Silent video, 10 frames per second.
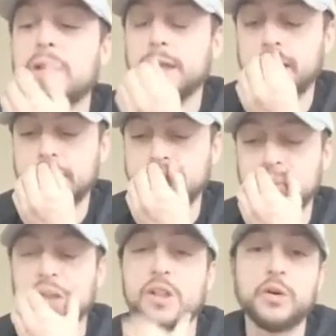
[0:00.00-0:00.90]
He
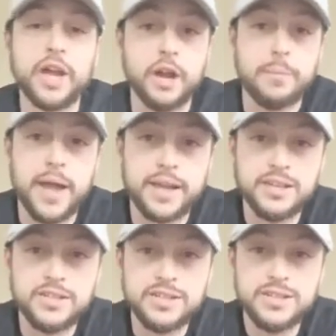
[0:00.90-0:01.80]
sent me a little care
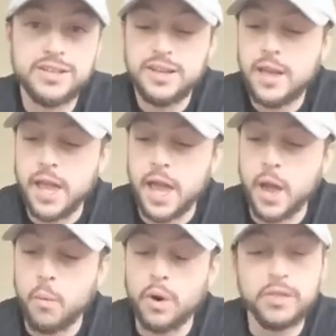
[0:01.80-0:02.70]
package, and